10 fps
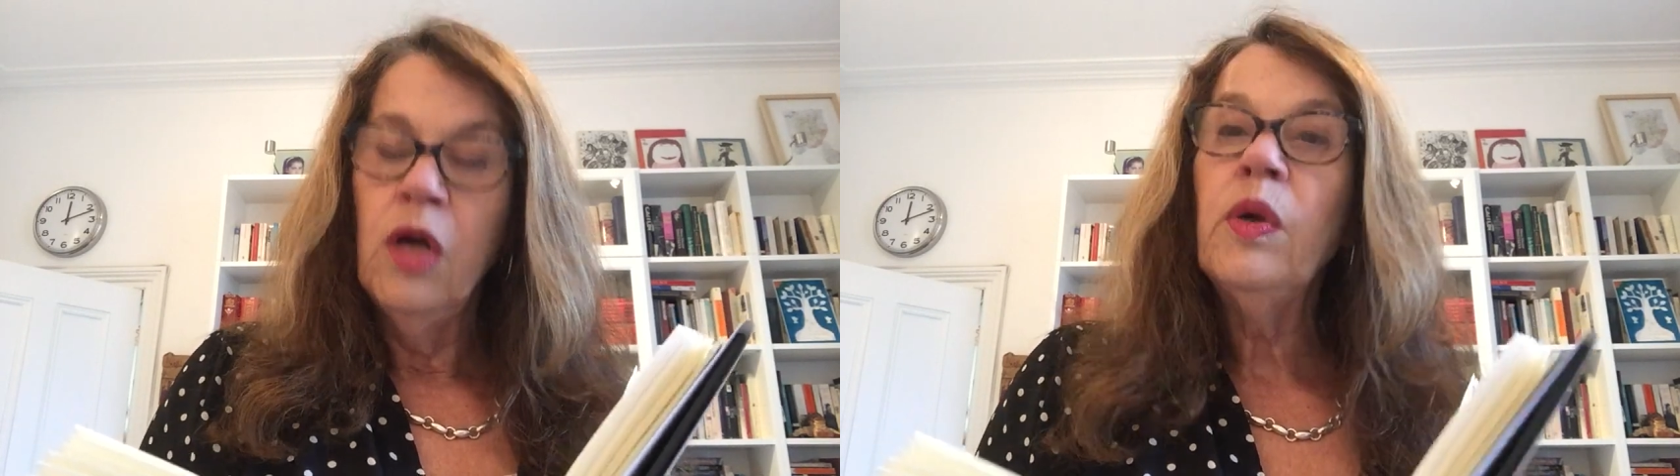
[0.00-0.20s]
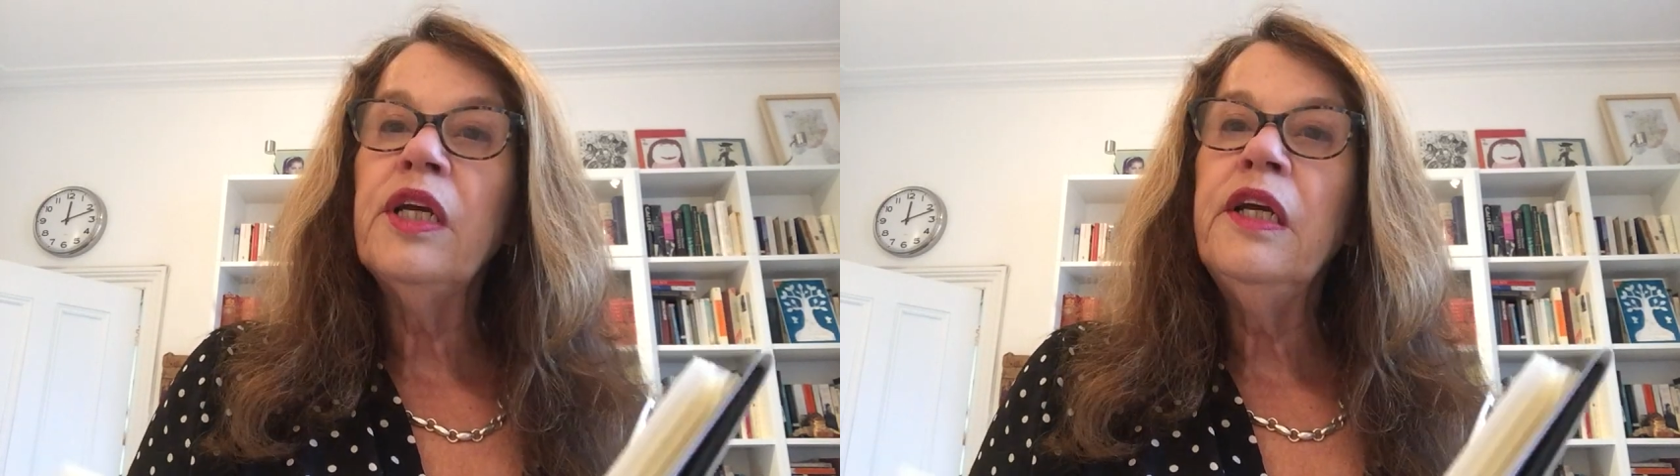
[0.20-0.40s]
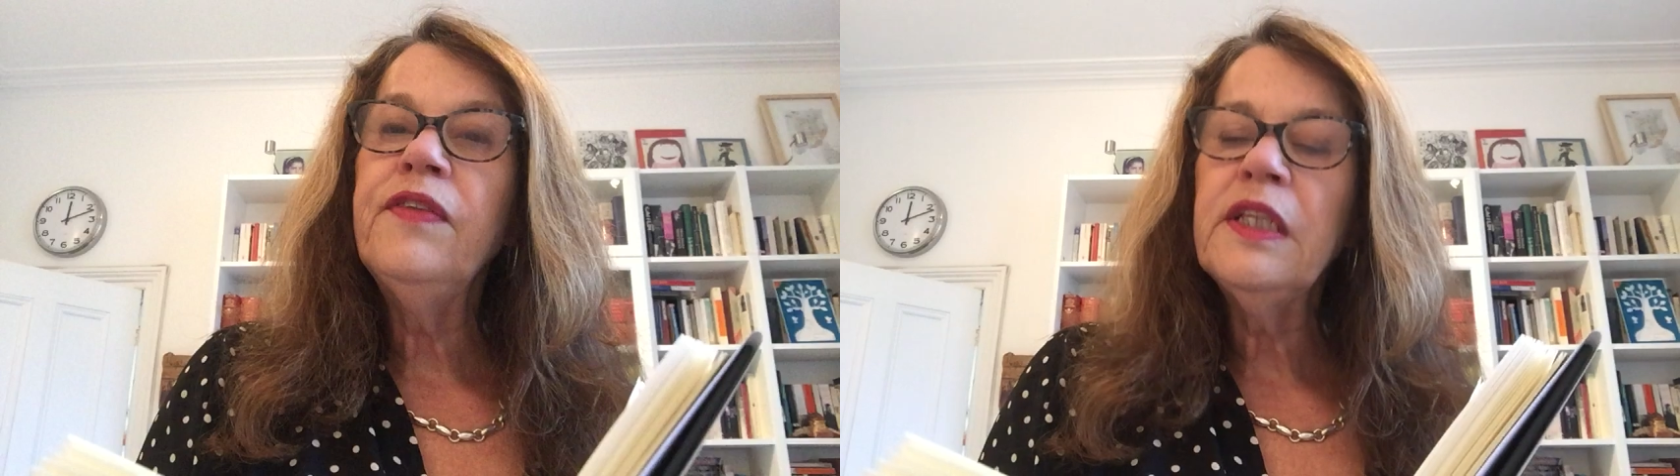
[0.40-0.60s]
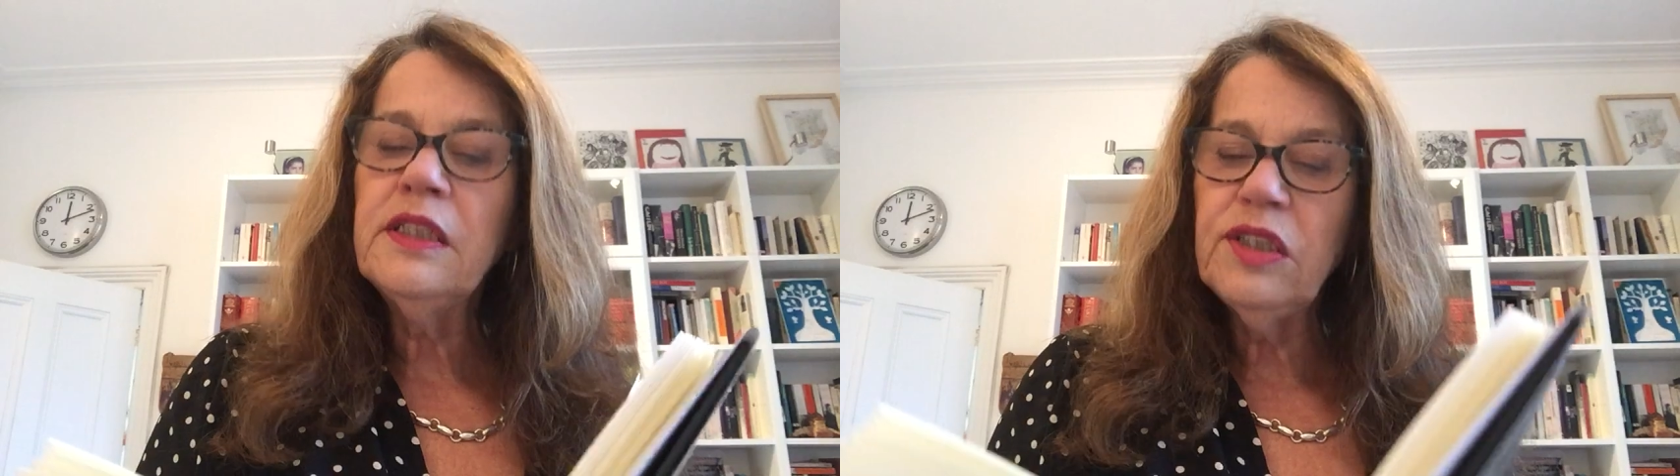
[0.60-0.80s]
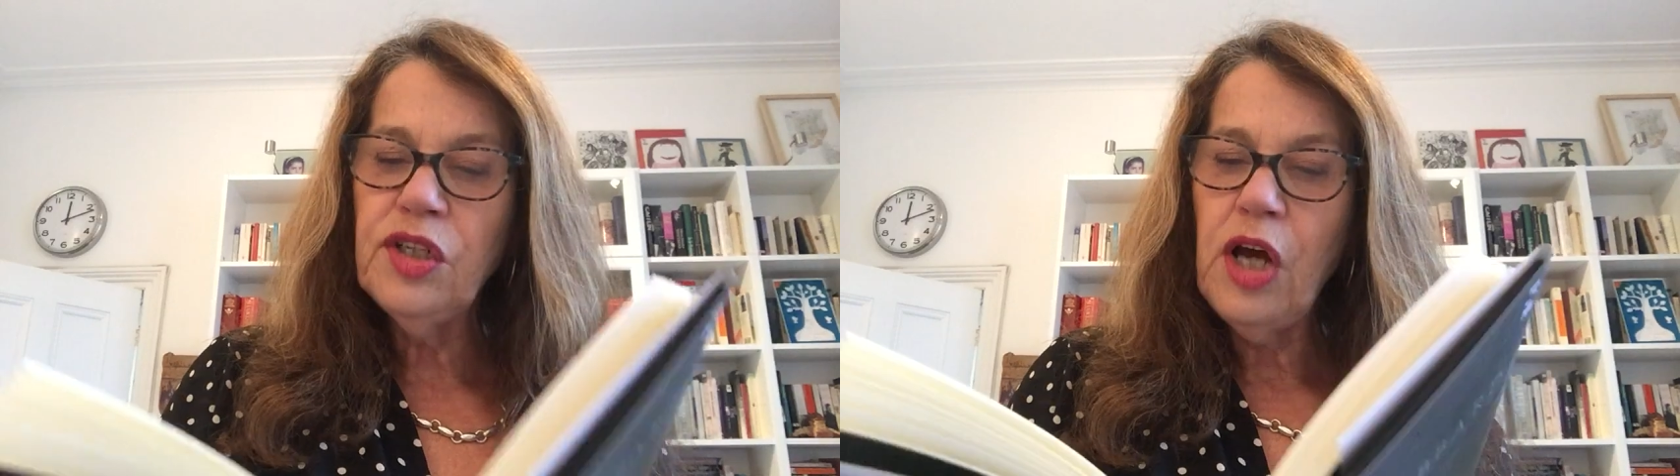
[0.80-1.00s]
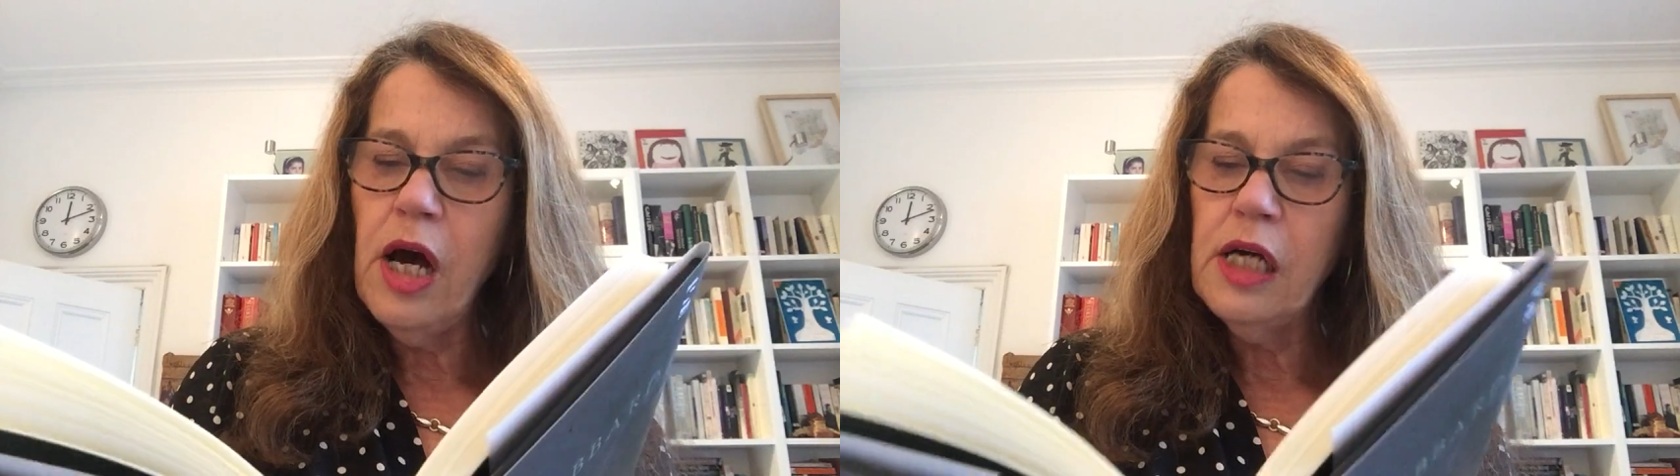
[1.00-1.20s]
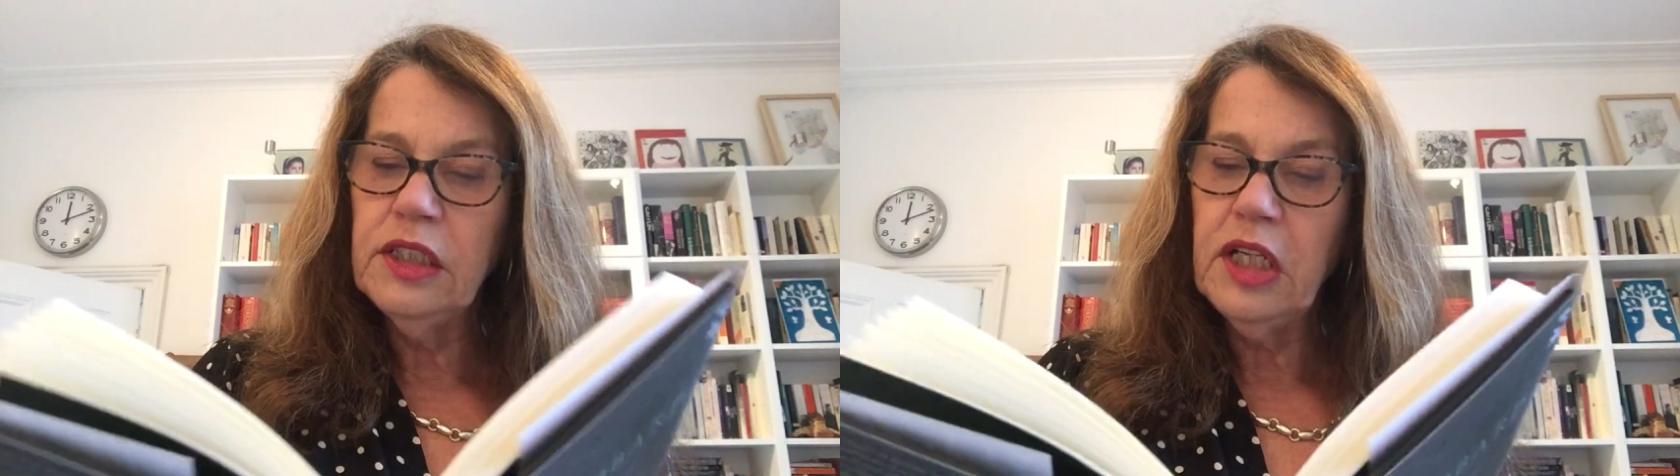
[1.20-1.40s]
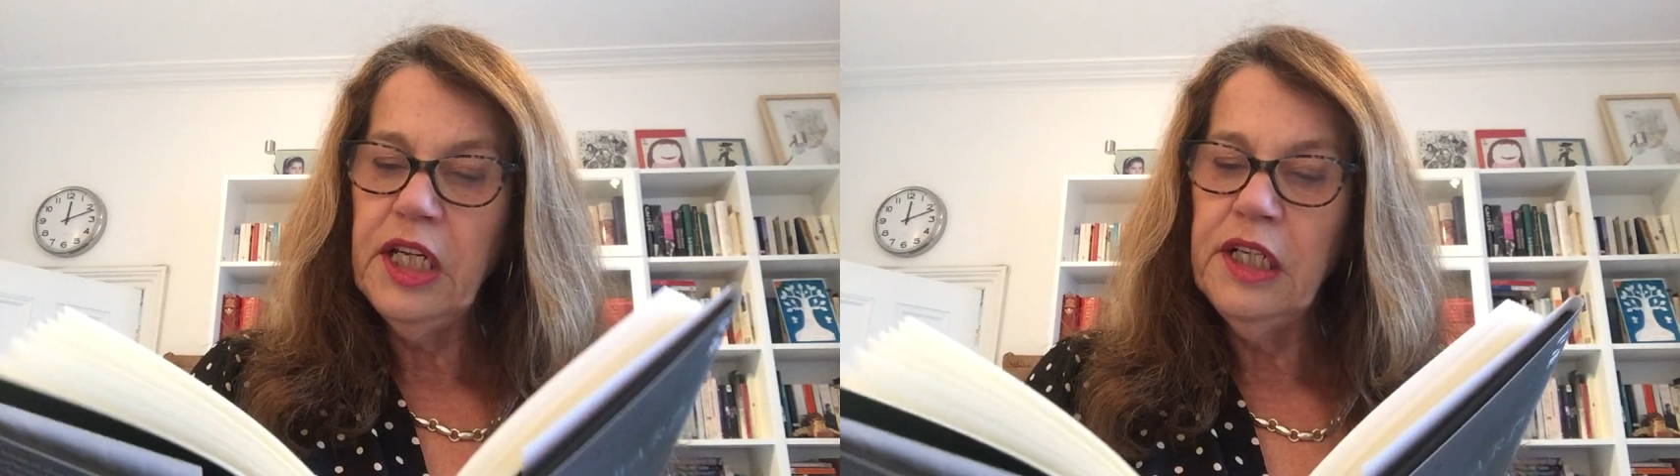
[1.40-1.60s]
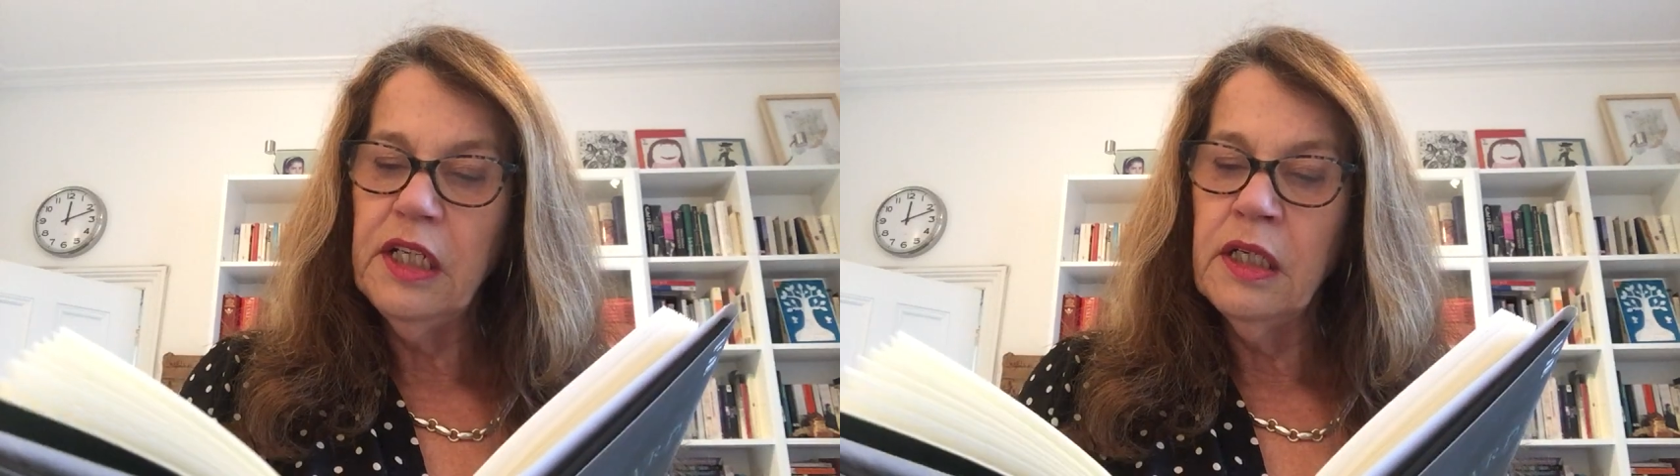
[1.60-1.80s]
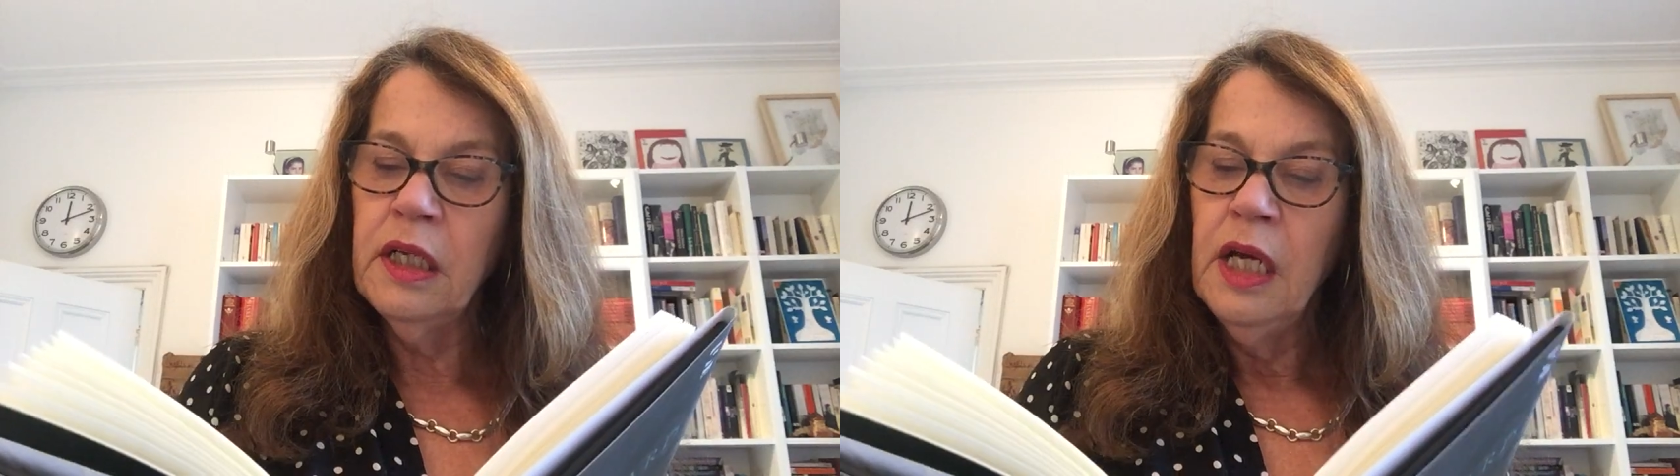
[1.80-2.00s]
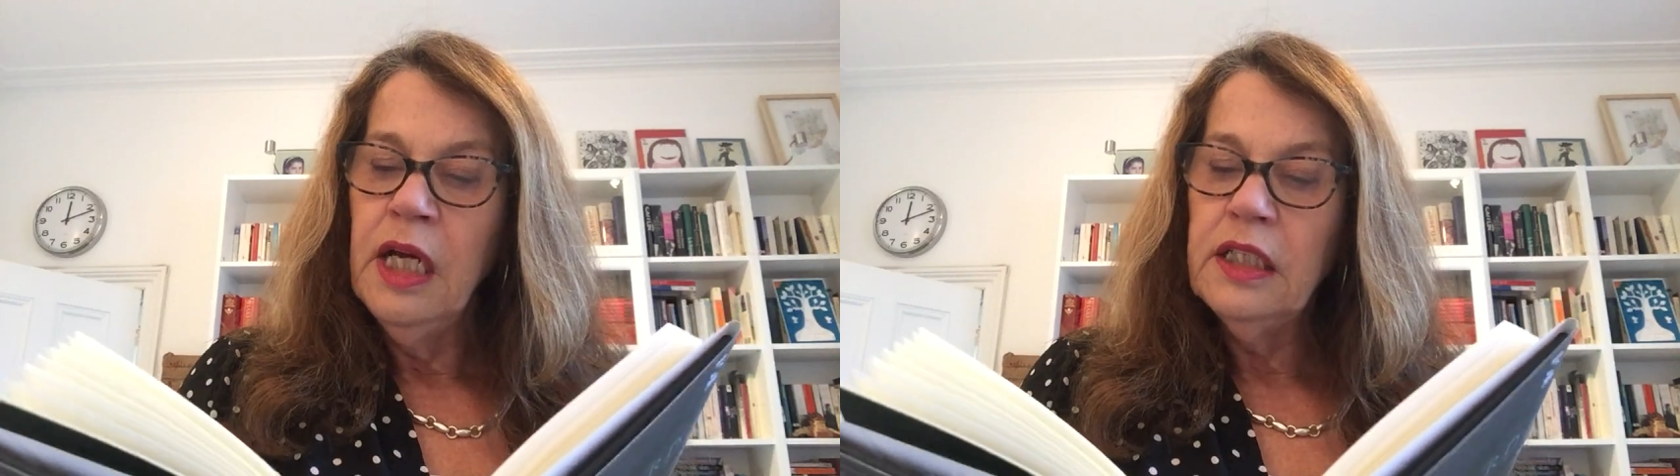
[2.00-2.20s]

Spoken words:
where even the stars are hidden,